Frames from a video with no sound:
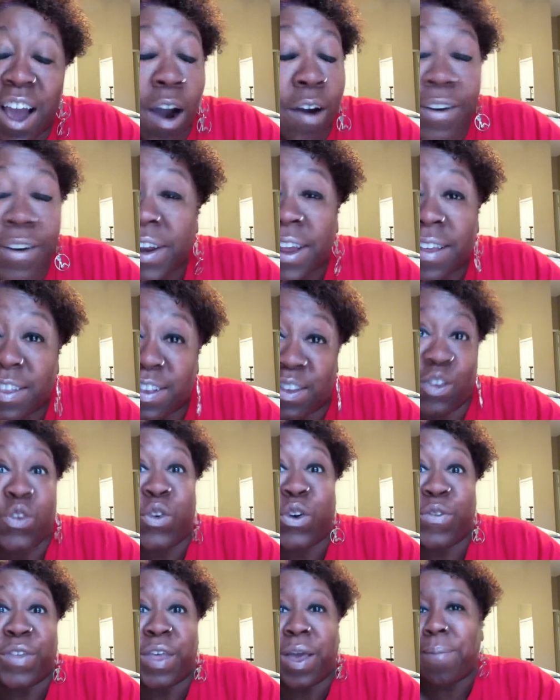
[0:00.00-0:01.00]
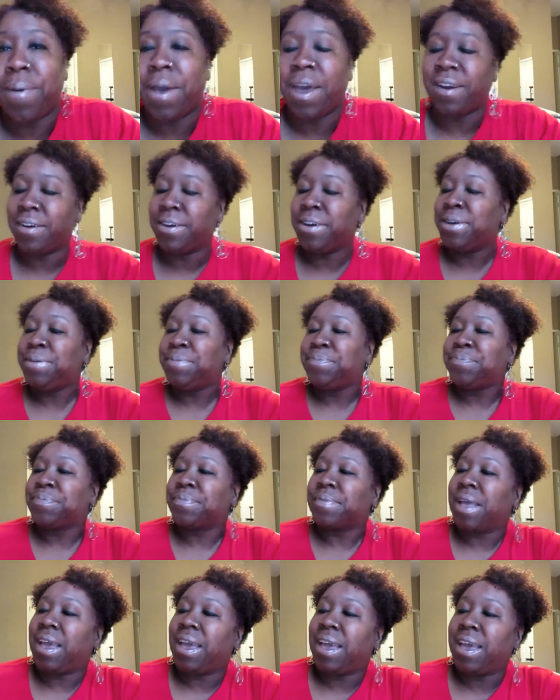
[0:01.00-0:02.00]
or any other store for that matter.
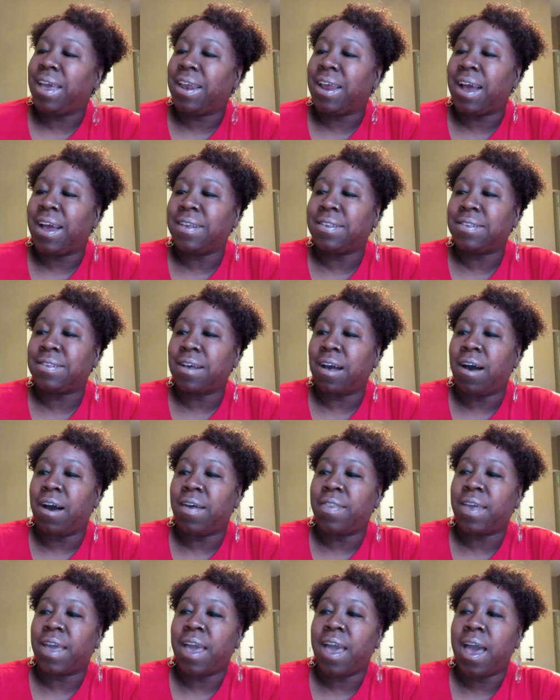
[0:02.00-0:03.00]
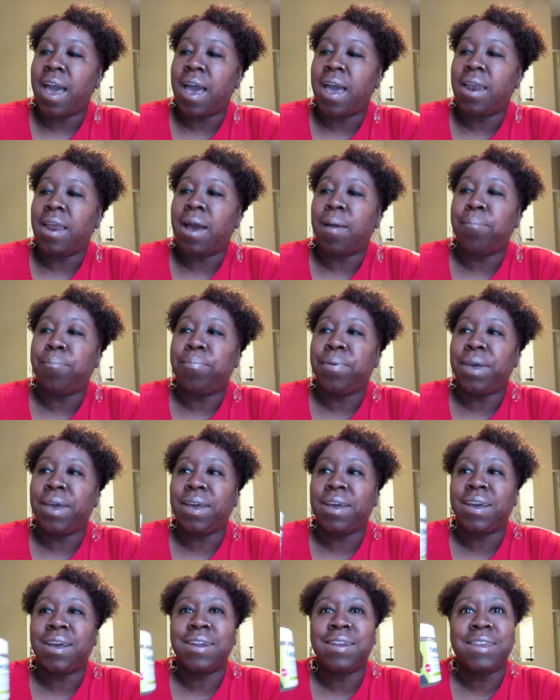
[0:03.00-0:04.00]
And I saw they had a
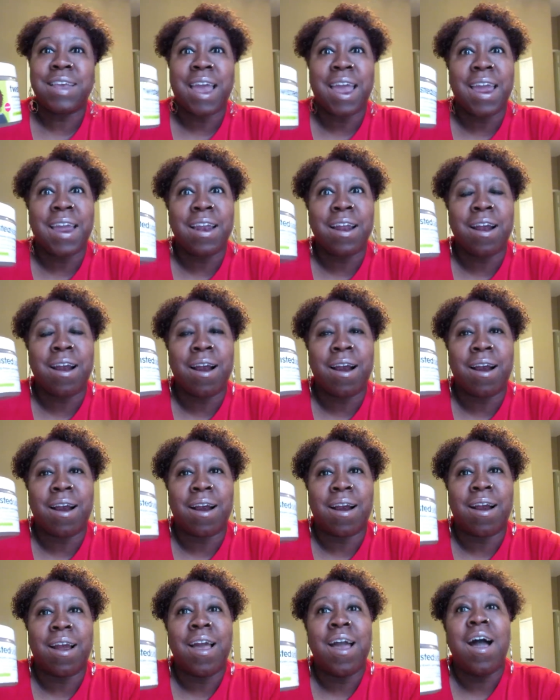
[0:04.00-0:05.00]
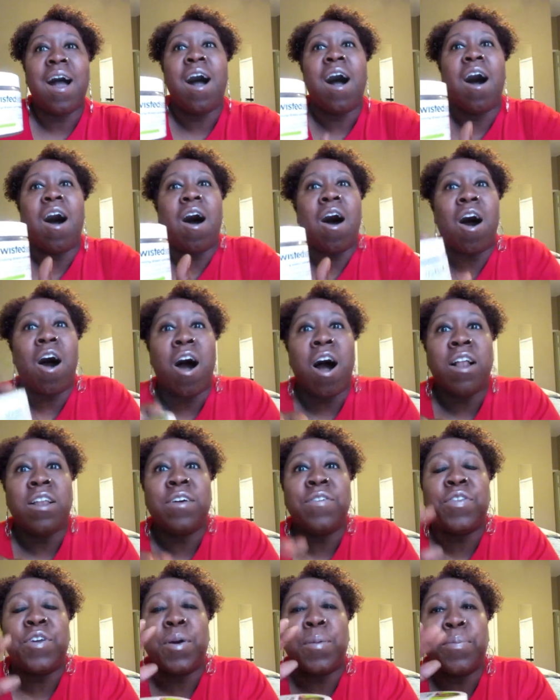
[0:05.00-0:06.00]
big container. All
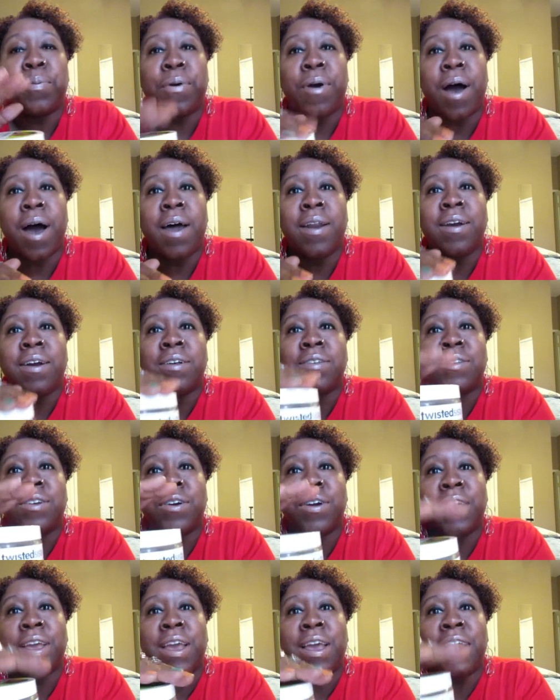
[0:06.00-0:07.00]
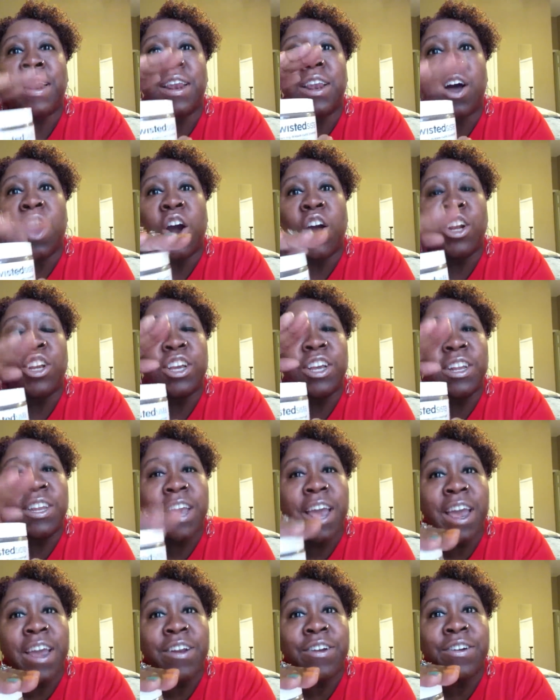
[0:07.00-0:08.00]
of their products are in large
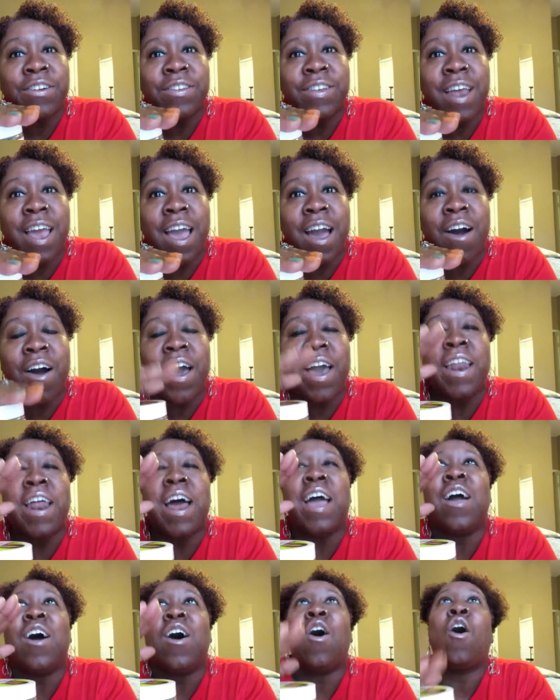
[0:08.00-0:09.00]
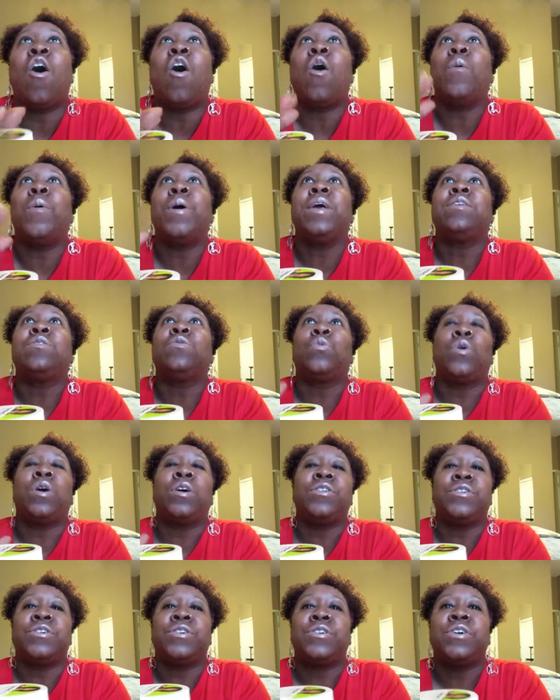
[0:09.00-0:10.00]
containers now. And I always
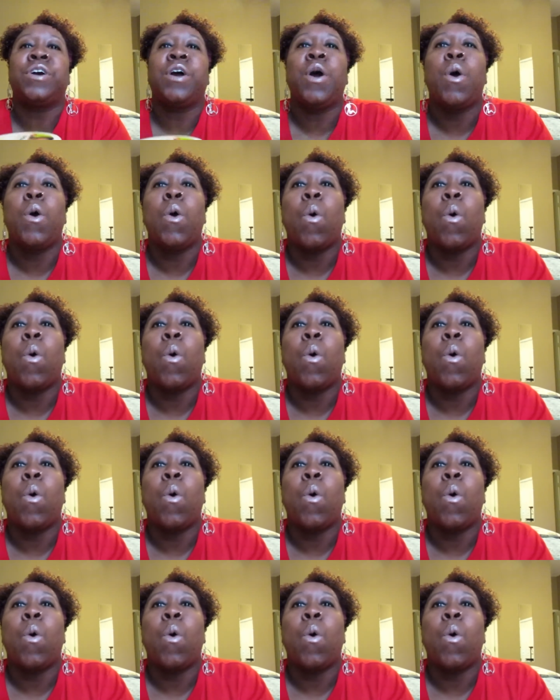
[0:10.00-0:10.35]
wondered